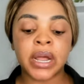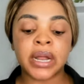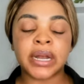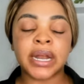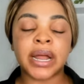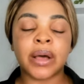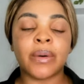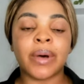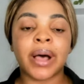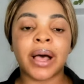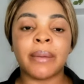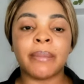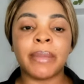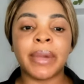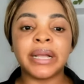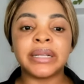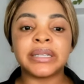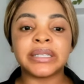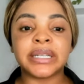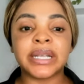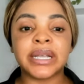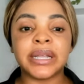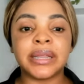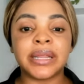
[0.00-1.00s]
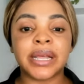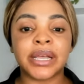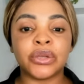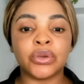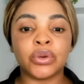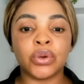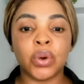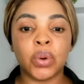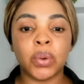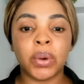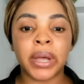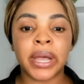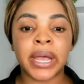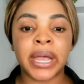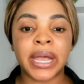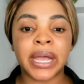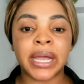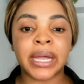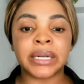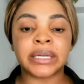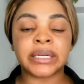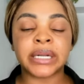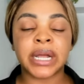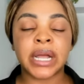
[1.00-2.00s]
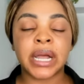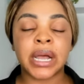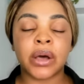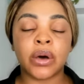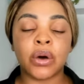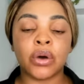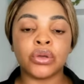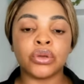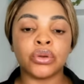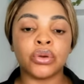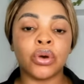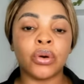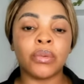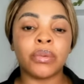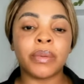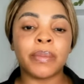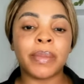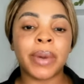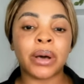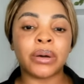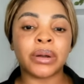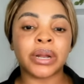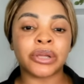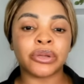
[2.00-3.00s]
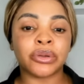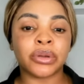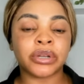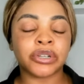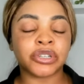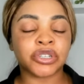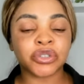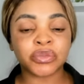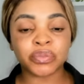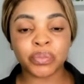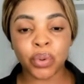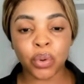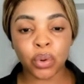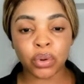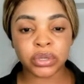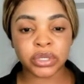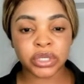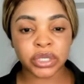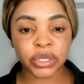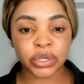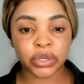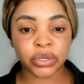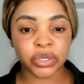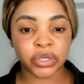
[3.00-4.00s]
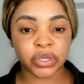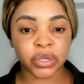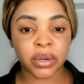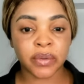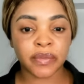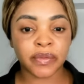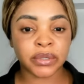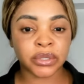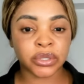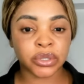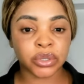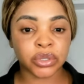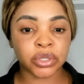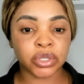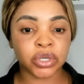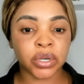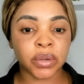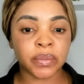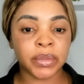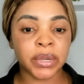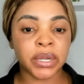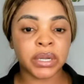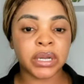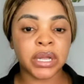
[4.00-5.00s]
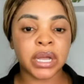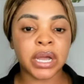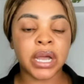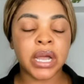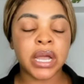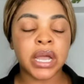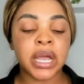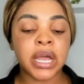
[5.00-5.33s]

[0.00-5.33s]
Now, am I saying that you go ahead or you go about and you're exposing yourself on social media,